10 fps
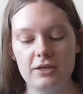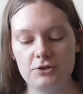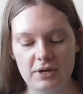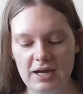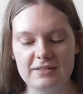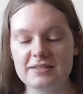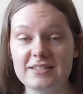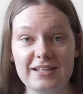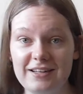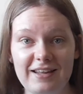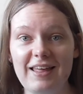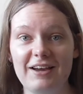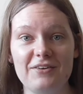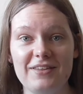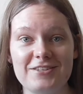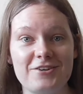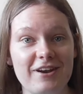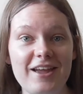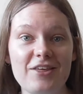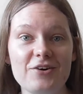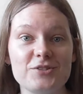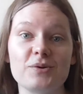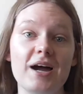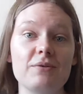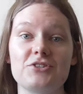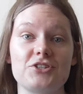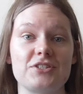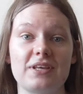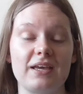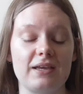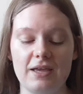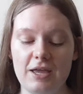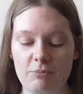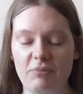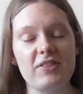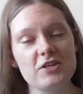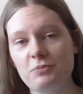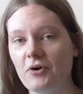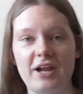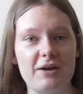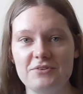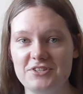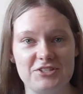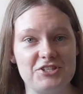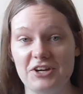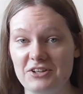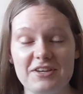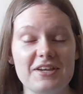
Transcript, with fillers: You can't see any of that on this grey though, so I was just like, by this point, I was just done.